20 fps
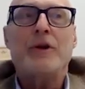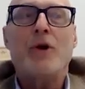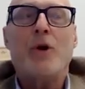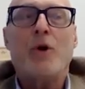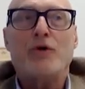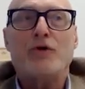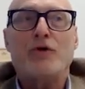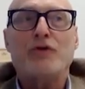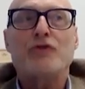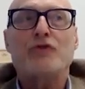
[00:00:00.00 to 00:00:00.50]
you
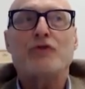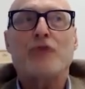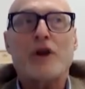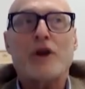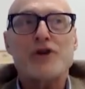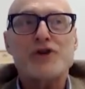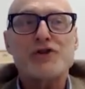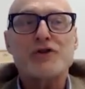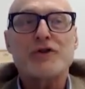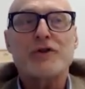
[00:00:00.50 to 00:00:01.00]
know,
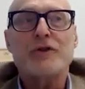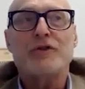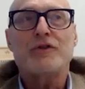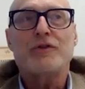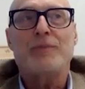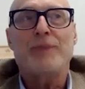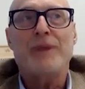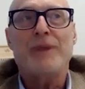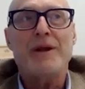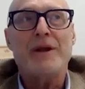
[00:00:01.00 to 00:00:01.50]
structurally
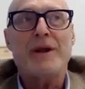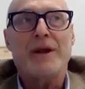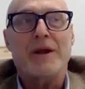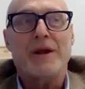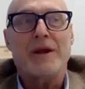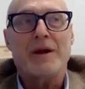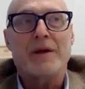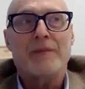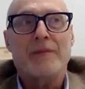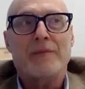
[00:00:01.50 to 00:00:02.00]

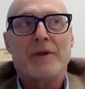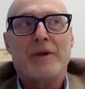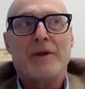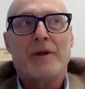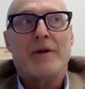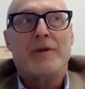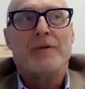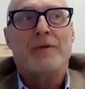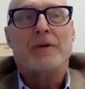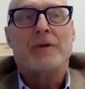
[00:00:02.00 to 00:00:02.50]
speaking,
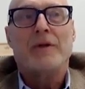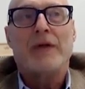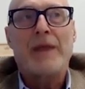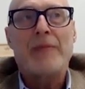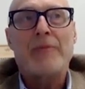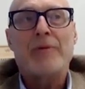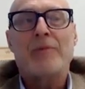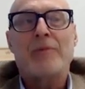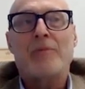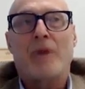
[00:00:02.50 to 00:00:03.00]
the
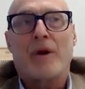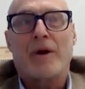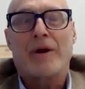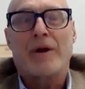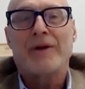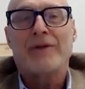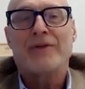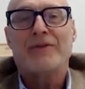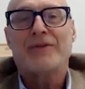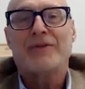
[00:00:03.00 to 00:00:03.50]
labor
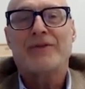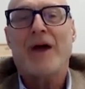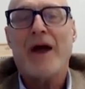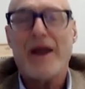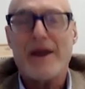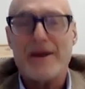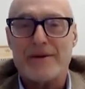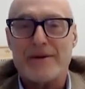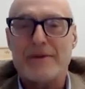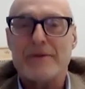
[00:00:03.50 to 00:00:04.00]
market is
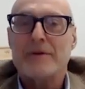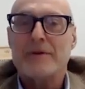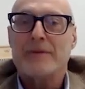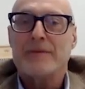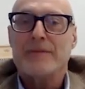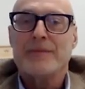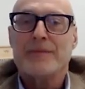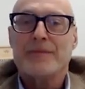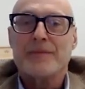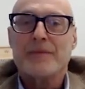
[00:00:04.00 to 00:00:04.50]
tight,
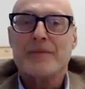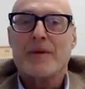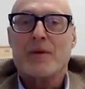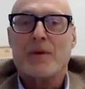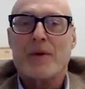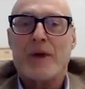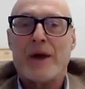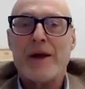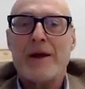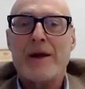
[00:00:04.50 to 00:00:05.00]

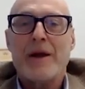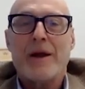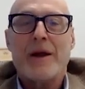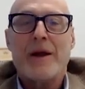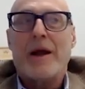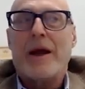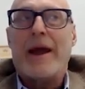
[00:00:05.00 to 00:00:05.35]
right?